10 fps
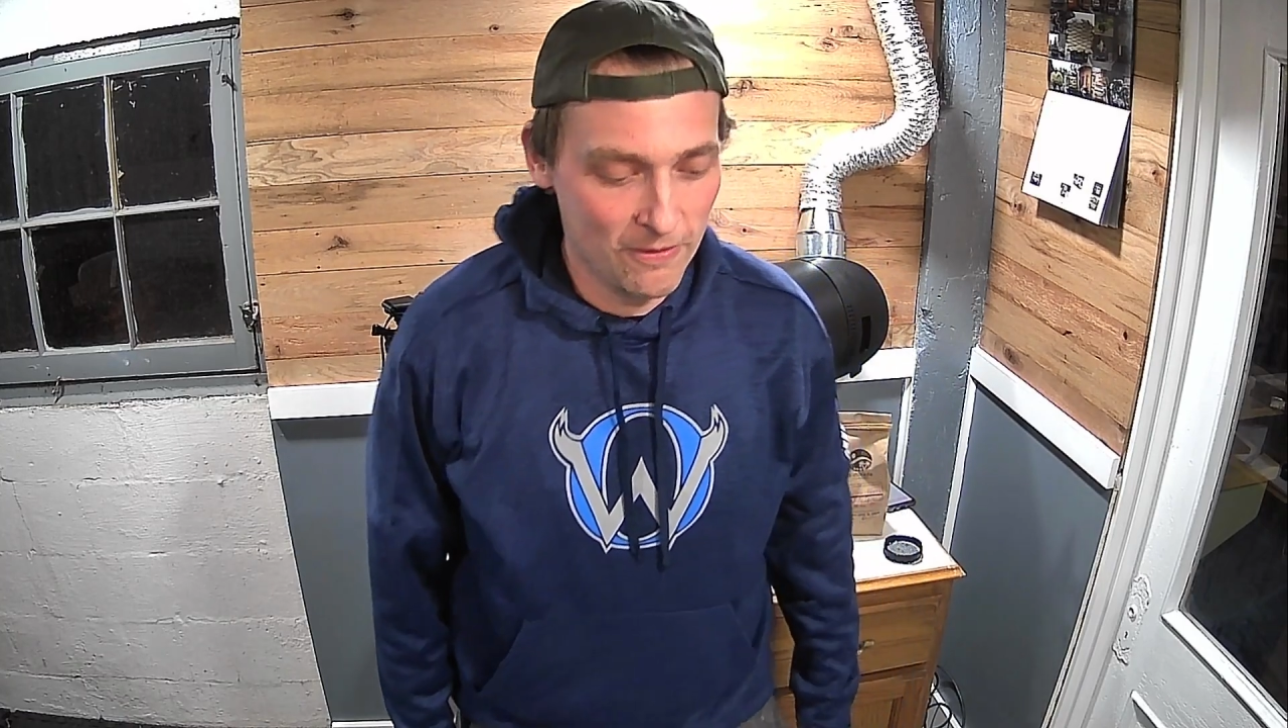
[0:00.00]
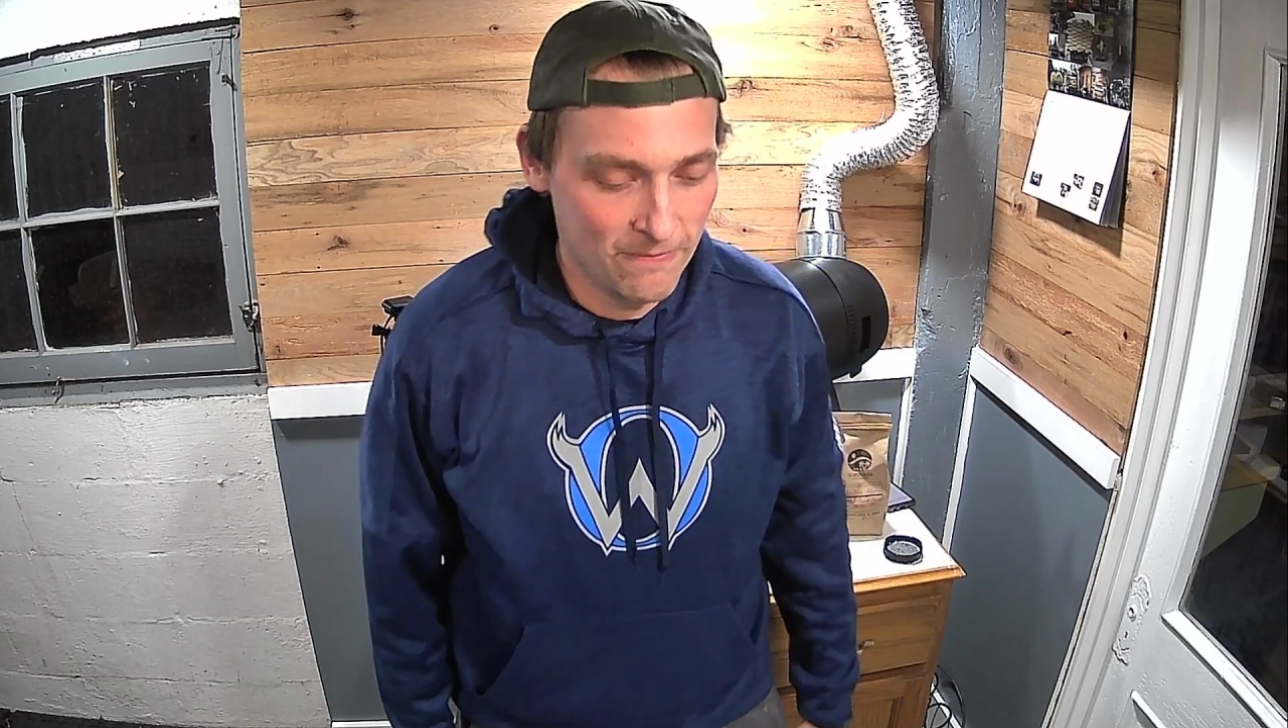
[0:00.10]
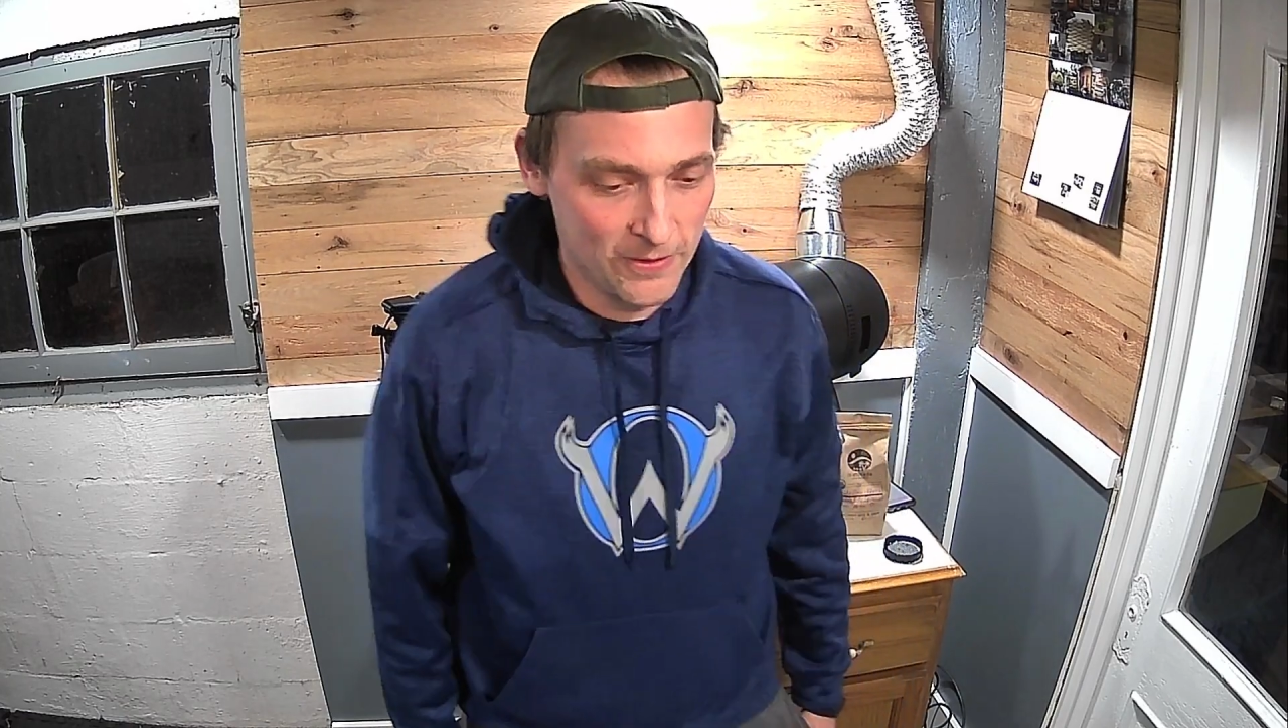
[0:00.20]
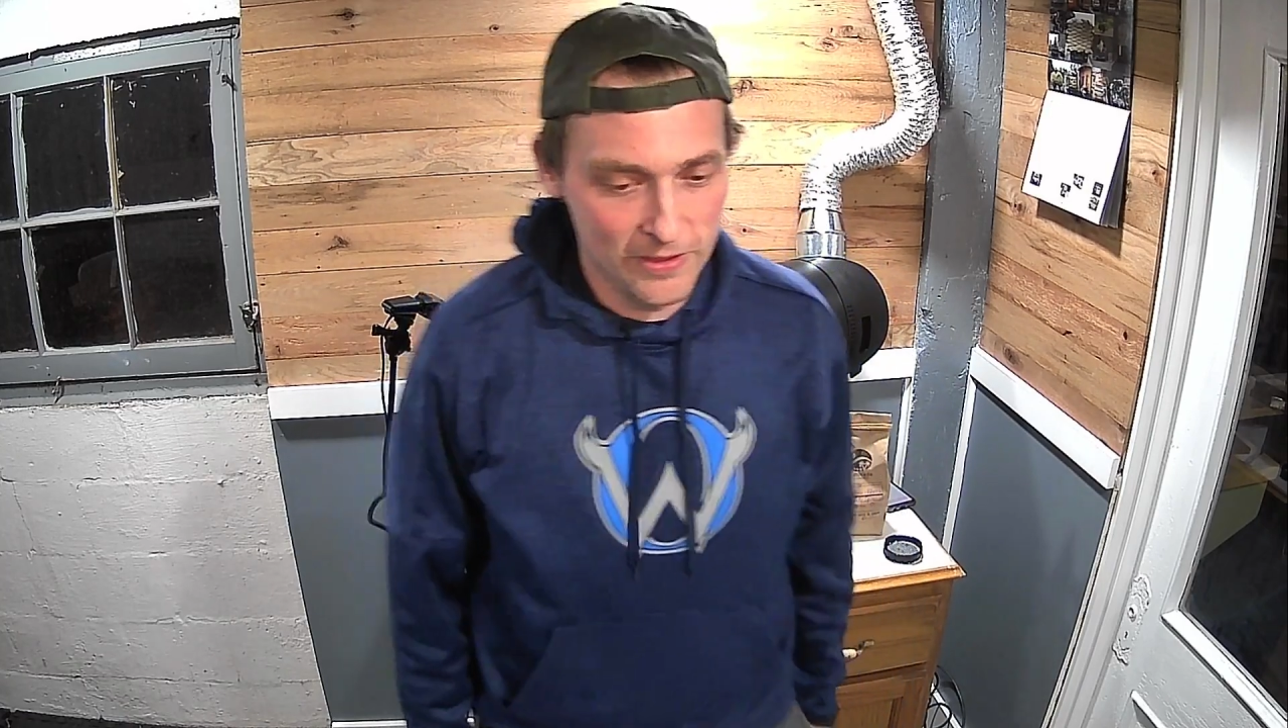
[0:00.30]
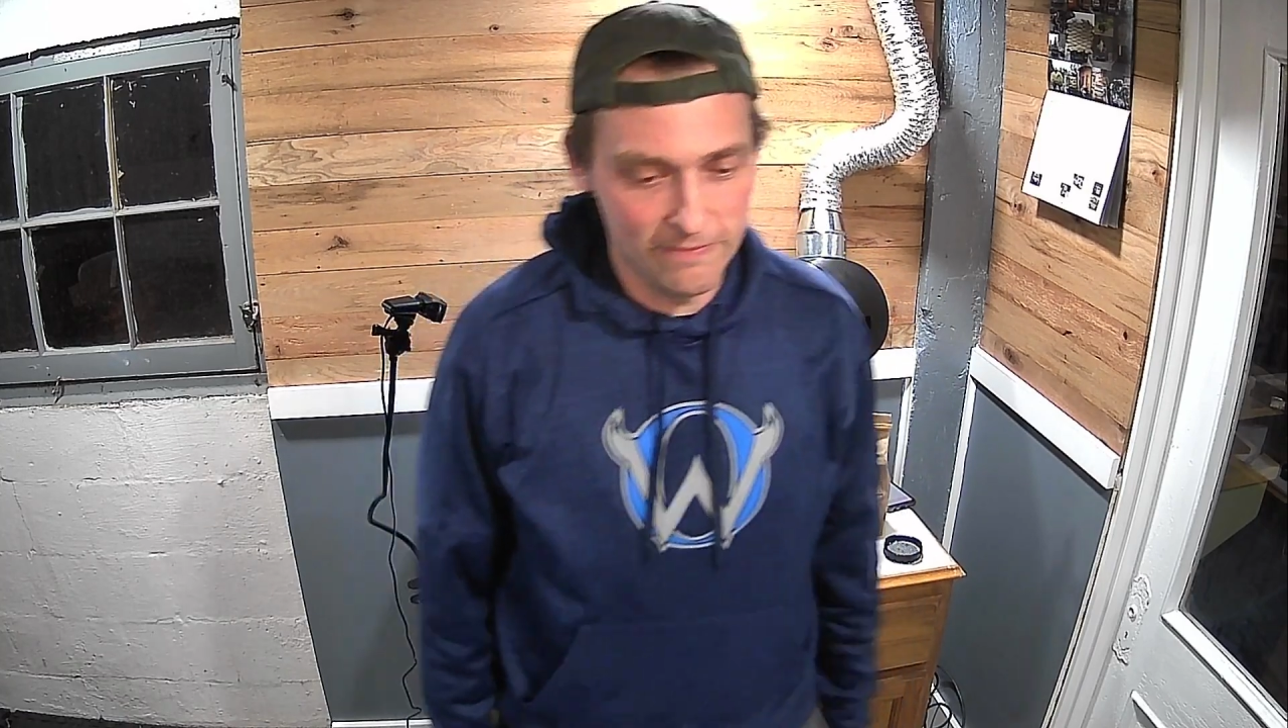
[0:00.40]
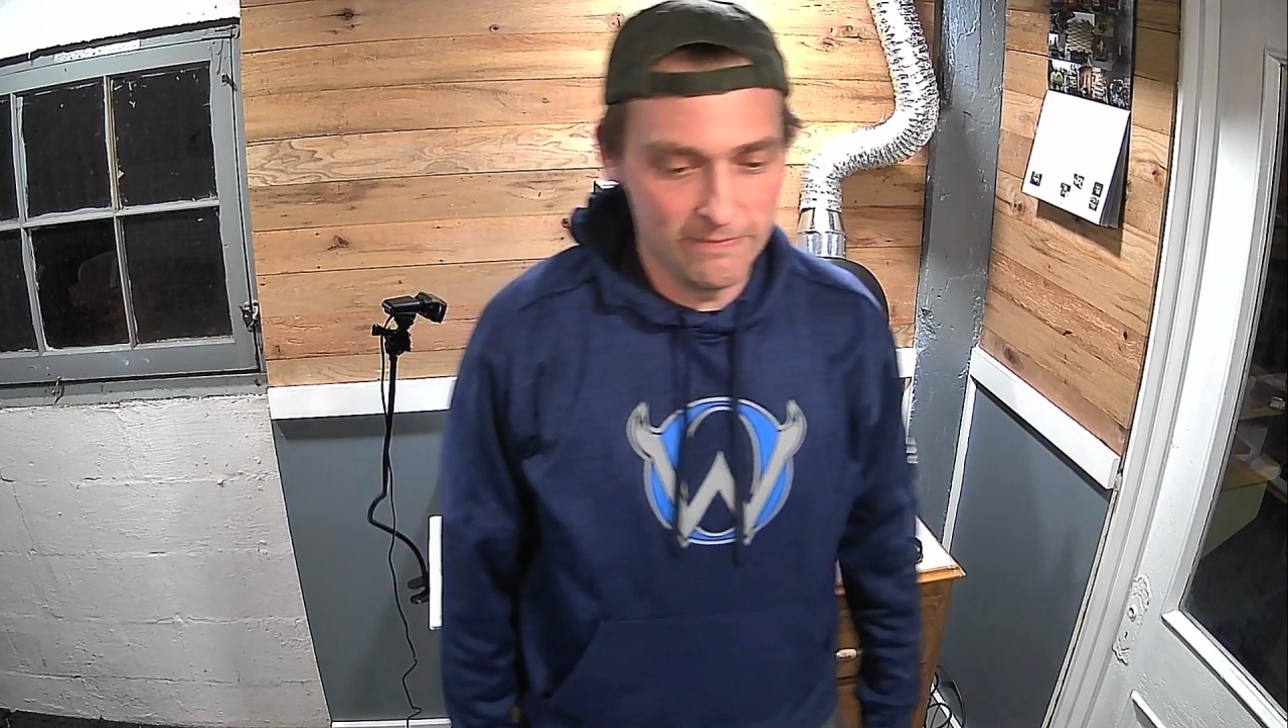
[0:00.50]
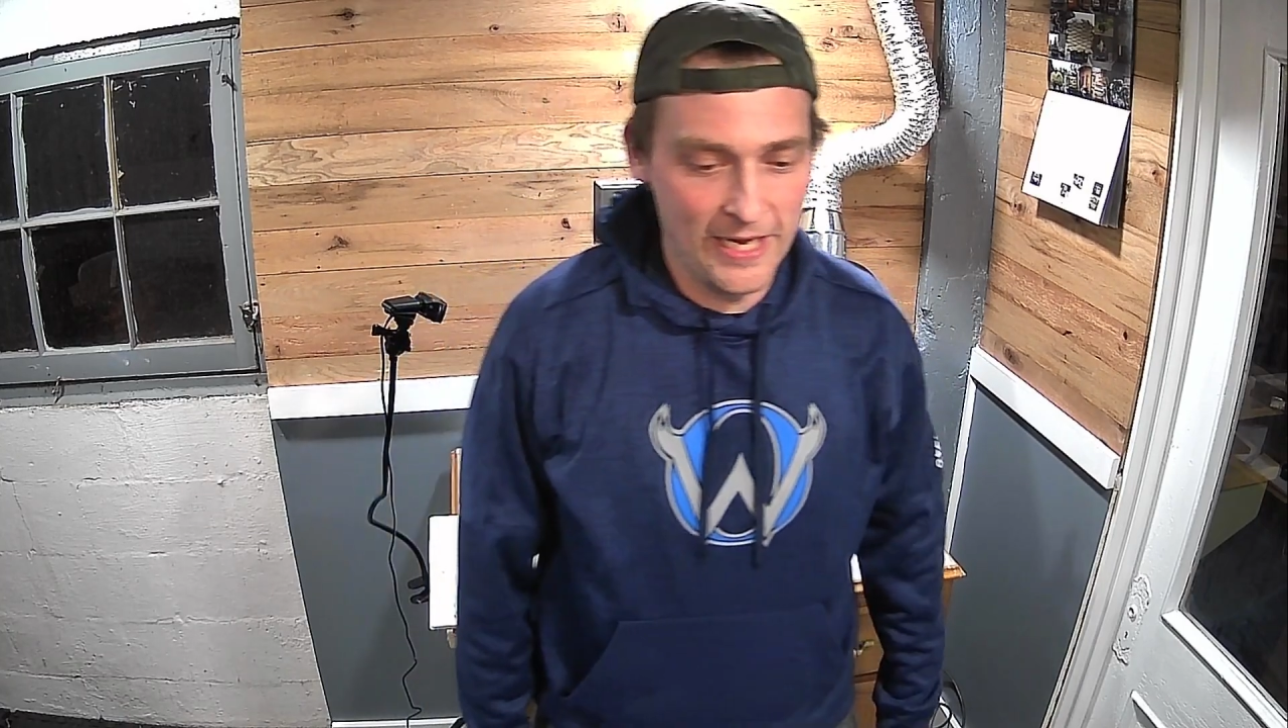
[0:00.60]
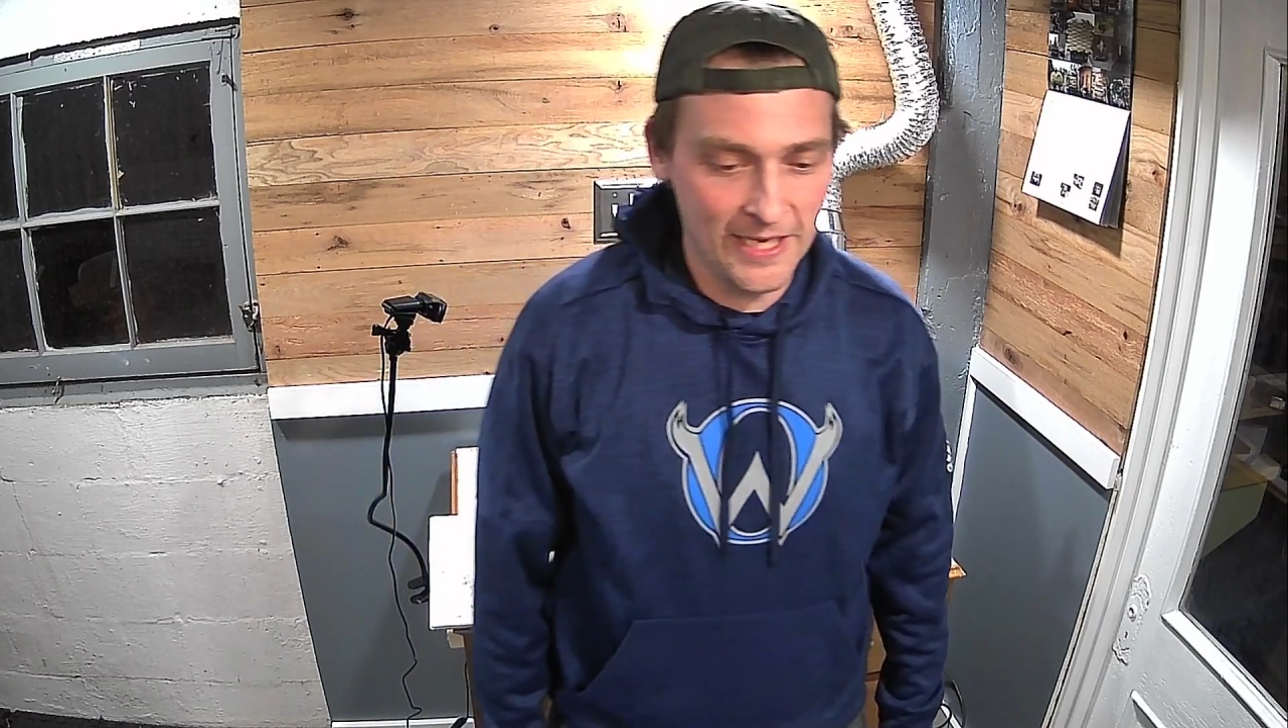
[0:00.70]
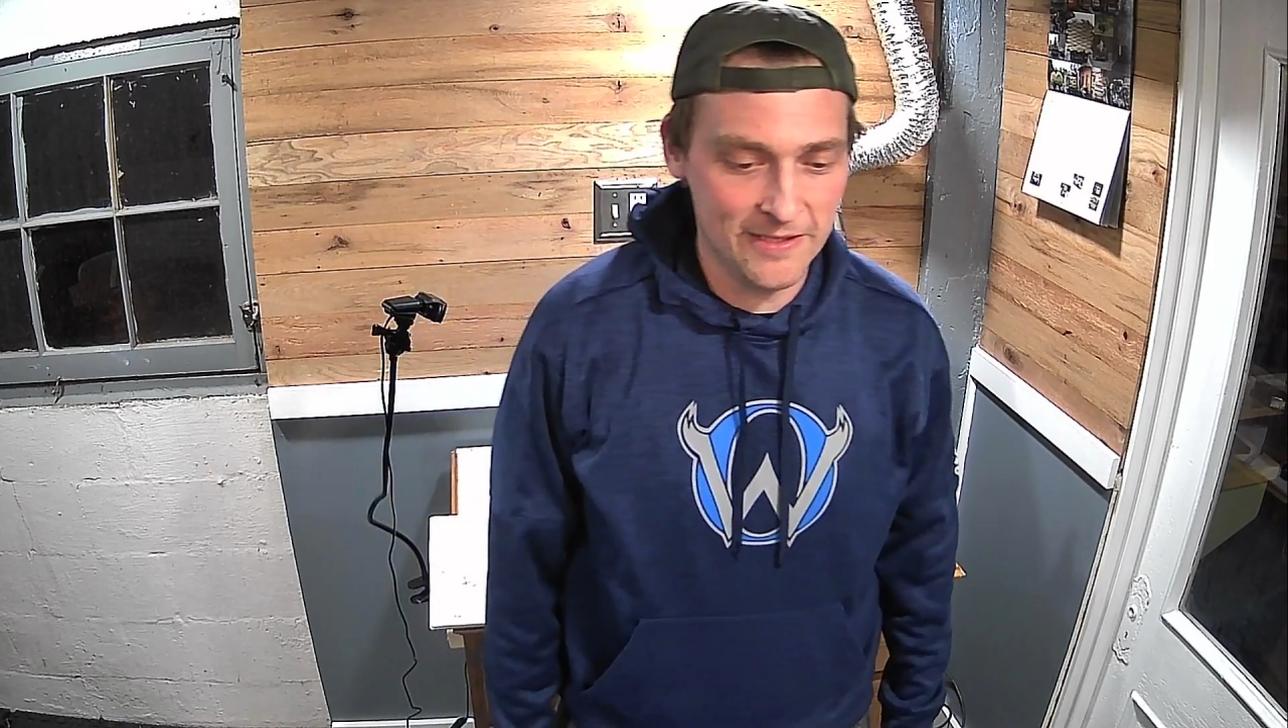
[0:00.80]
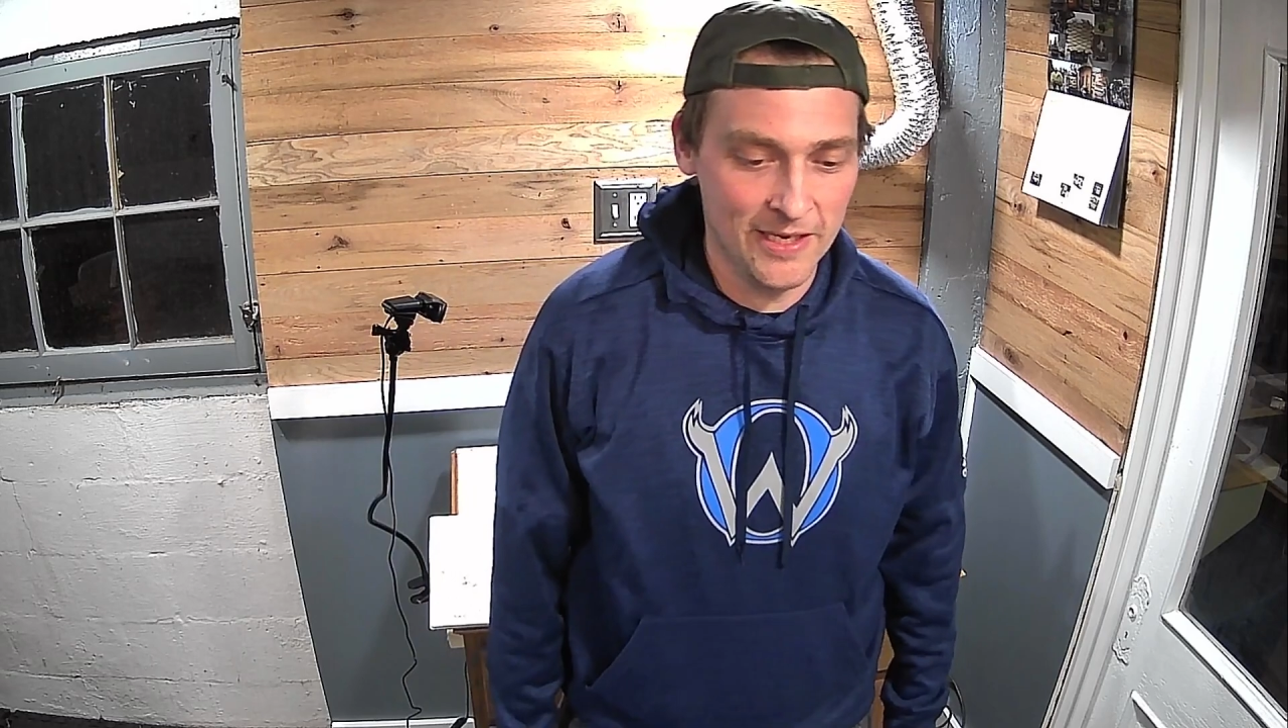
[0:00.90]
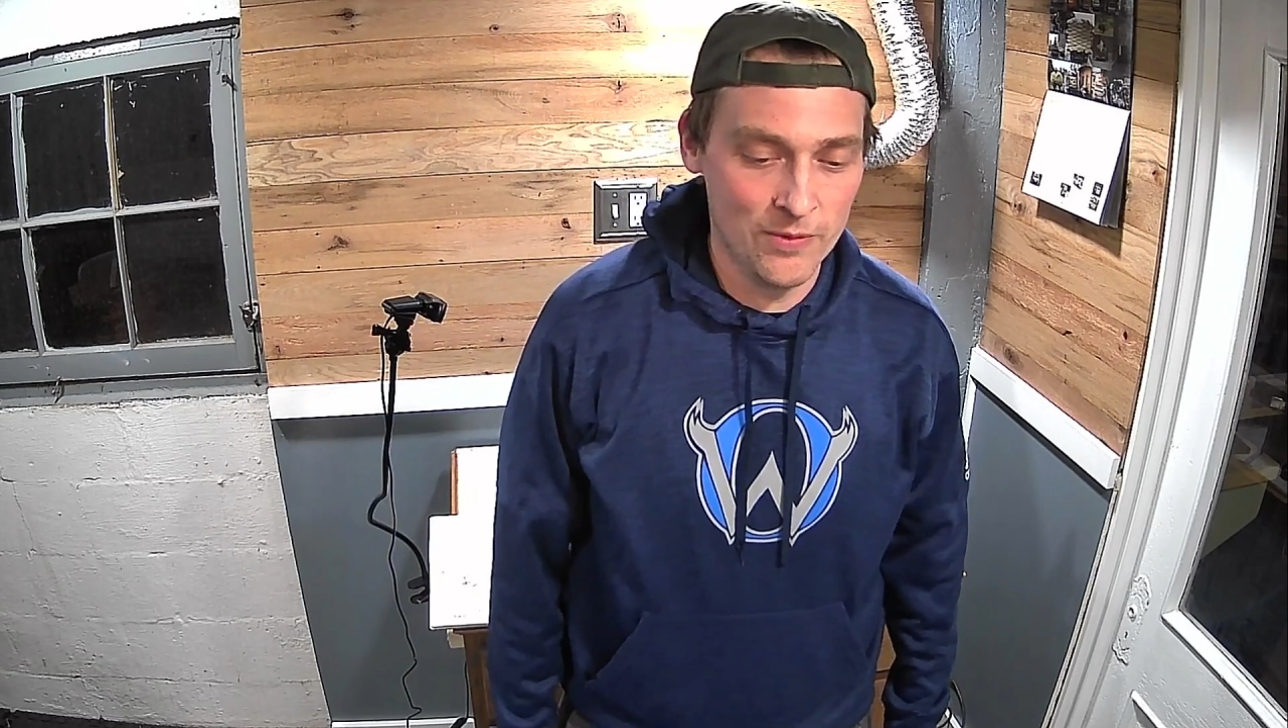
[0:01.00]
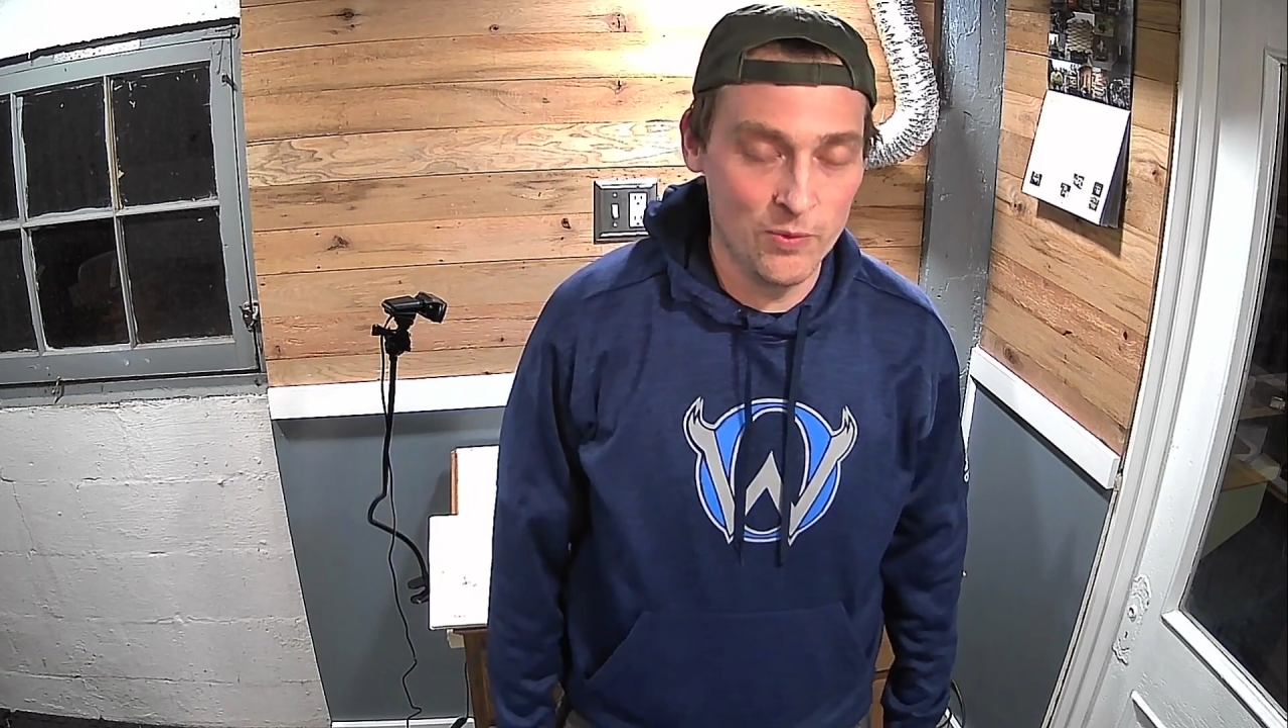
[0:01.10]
fully vaccinated.